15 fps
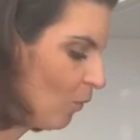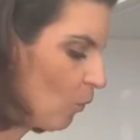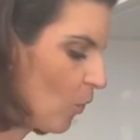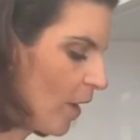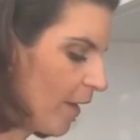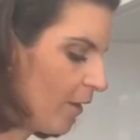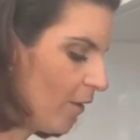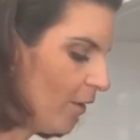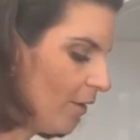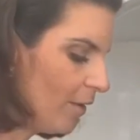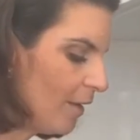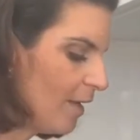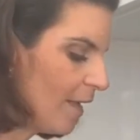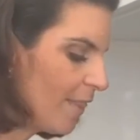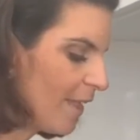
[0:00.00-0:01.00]
Why not?
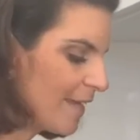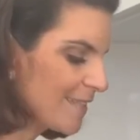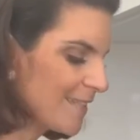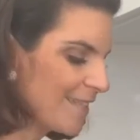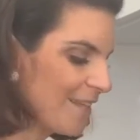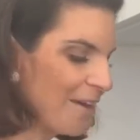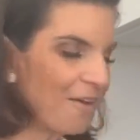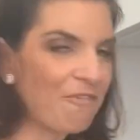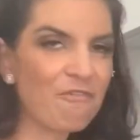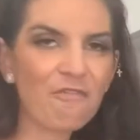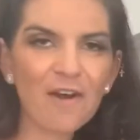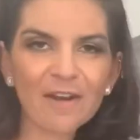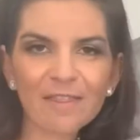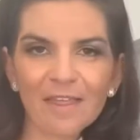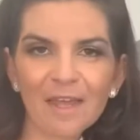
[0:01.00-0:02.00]
That's the
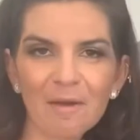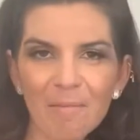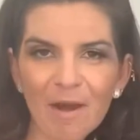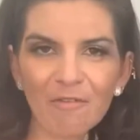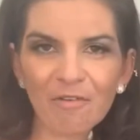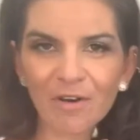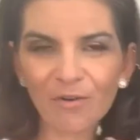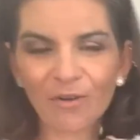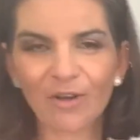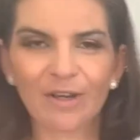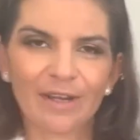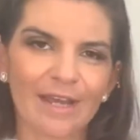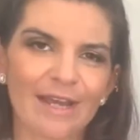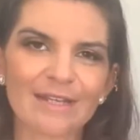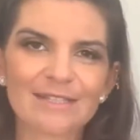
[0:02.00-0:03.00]
fun thing about real
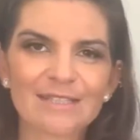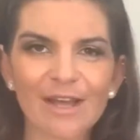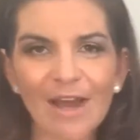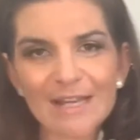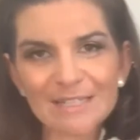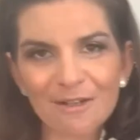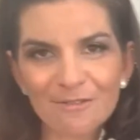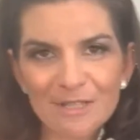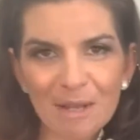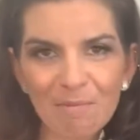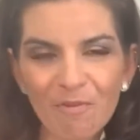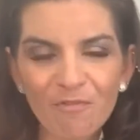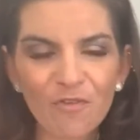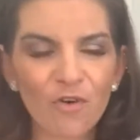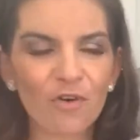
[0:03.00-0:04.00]
cooking. So as I've said
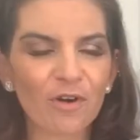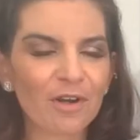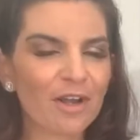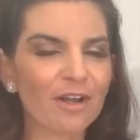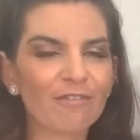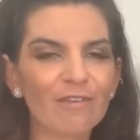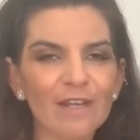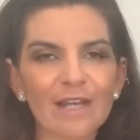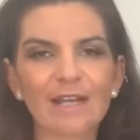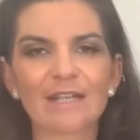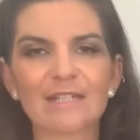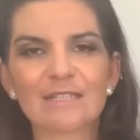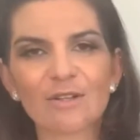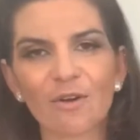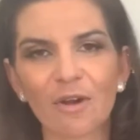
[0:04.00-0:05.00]
before, vegan
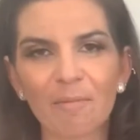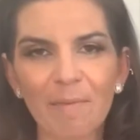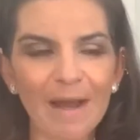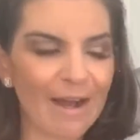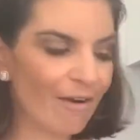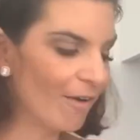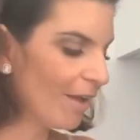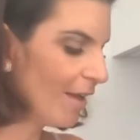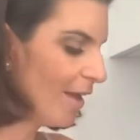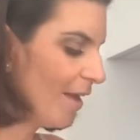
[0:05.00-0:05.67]
is not about